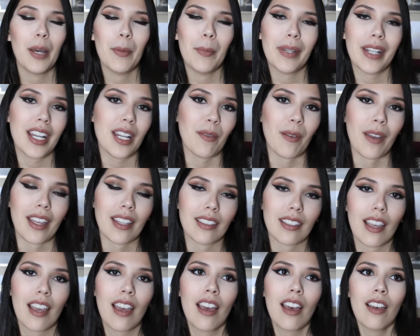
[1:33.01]
But anyways,
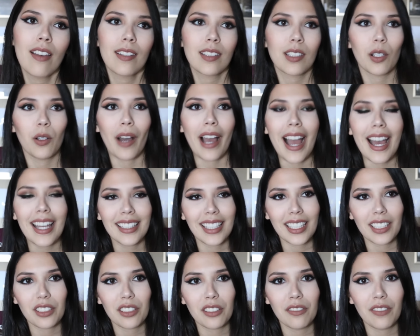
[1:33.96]
so I had
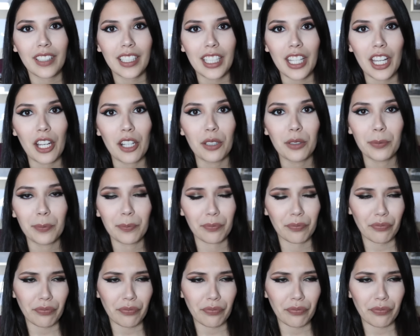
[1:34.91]
that little video